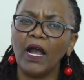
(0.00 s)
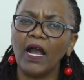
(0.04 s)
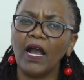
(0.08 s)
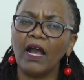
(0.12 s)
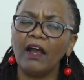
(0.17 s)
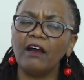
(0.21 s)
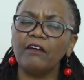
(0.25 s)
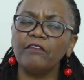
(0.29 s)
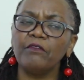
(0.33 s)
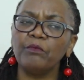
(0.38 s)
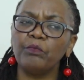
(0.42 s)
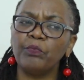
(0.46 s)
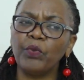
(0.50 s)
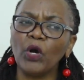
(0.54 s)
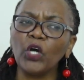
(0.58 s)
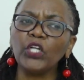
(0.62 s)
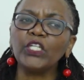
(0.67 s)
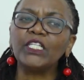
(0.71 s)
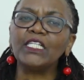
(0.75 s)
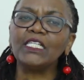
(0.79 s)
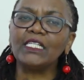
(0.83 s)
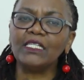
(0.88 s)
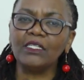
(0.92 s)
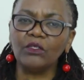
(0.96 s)

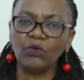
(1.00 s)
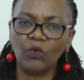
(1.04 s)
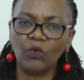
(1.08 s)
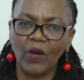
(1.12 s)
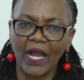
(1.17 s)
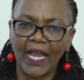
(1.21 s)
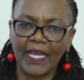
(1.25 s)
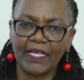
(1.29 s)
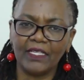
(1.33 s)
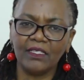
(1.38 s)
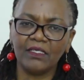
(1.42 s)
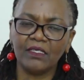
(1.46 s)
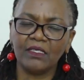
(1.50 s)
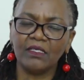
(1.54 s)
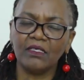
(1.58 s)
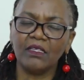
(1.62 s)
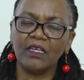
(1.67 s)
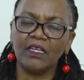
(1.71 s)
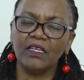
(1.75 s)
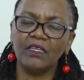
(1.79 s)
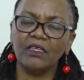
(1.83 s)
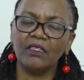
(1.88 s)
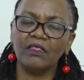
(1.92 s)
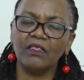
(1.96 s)
bodily wise,
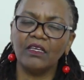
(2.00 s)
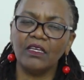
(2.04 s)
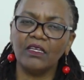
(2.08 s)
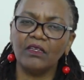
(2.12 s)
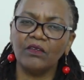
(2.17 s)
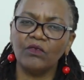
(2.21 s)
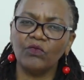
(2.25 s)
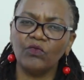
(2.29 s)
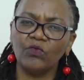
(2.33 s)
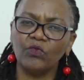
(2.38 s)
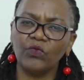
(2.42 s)
they